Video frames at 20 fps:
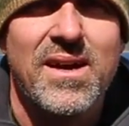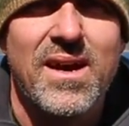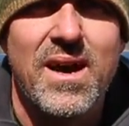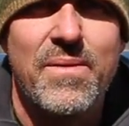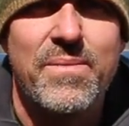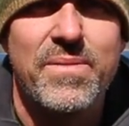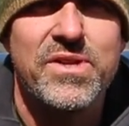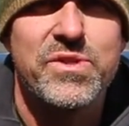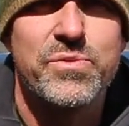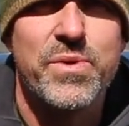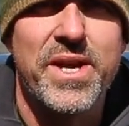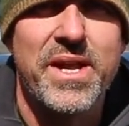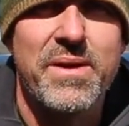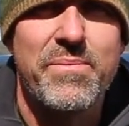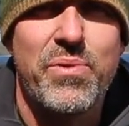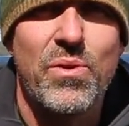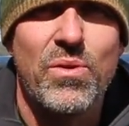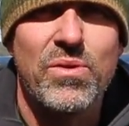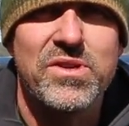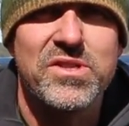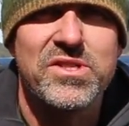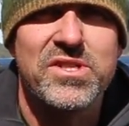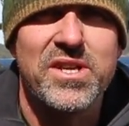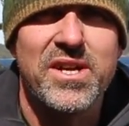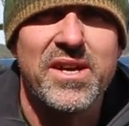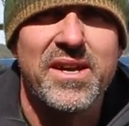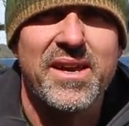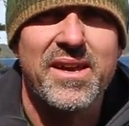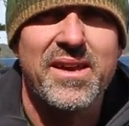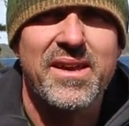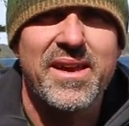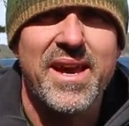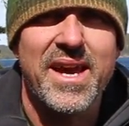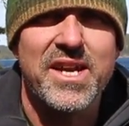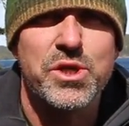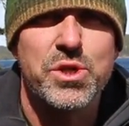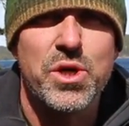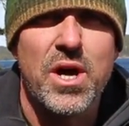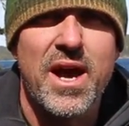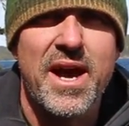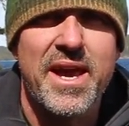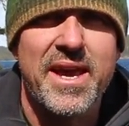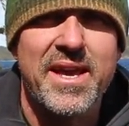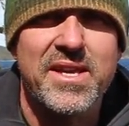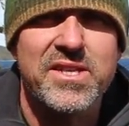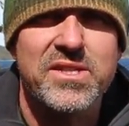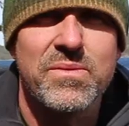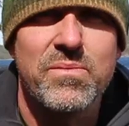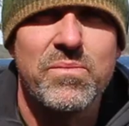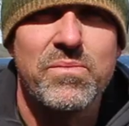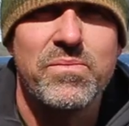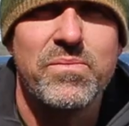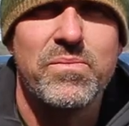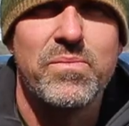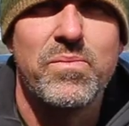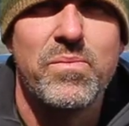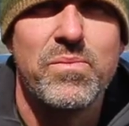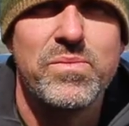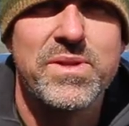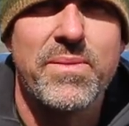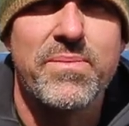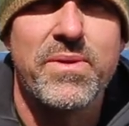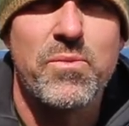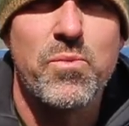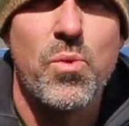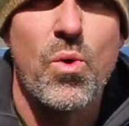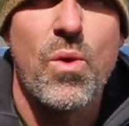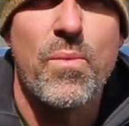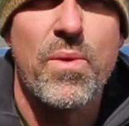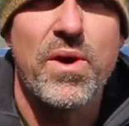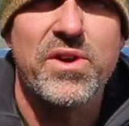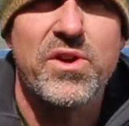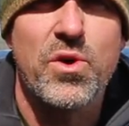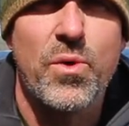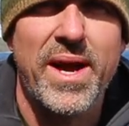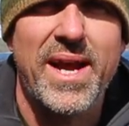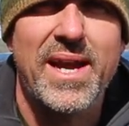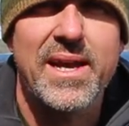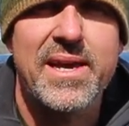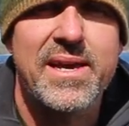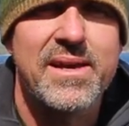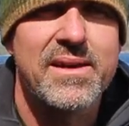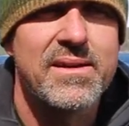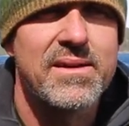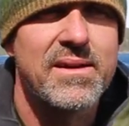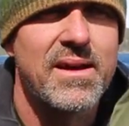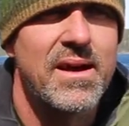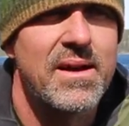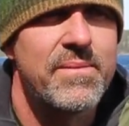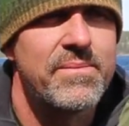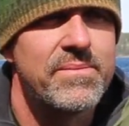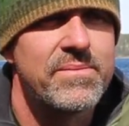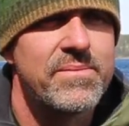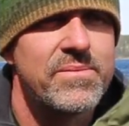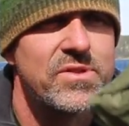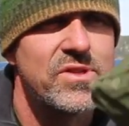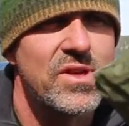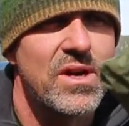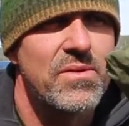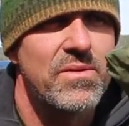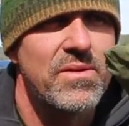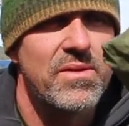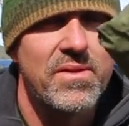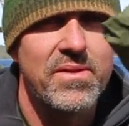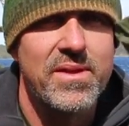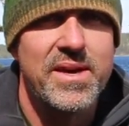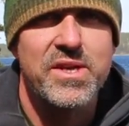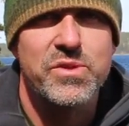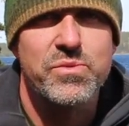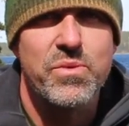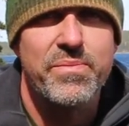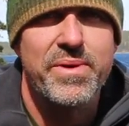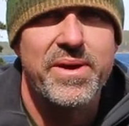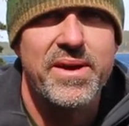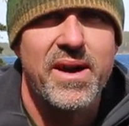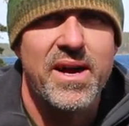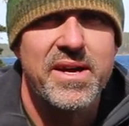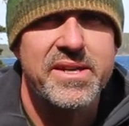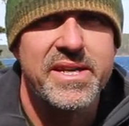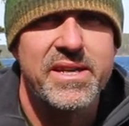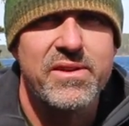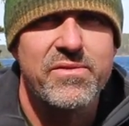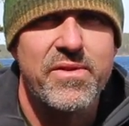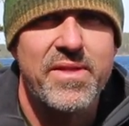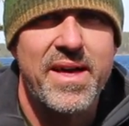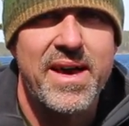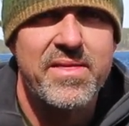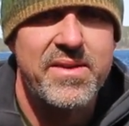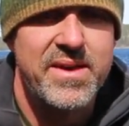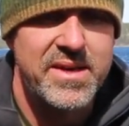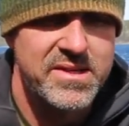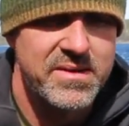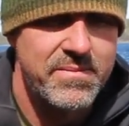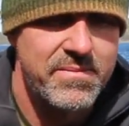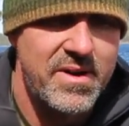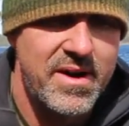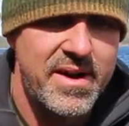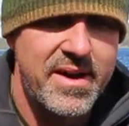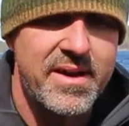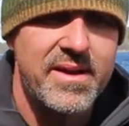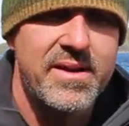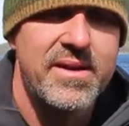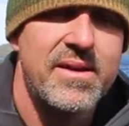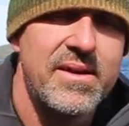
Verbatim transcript: um, it's really important to get dry and get some something warm on quickly, um, so these would be ideal for that. These and my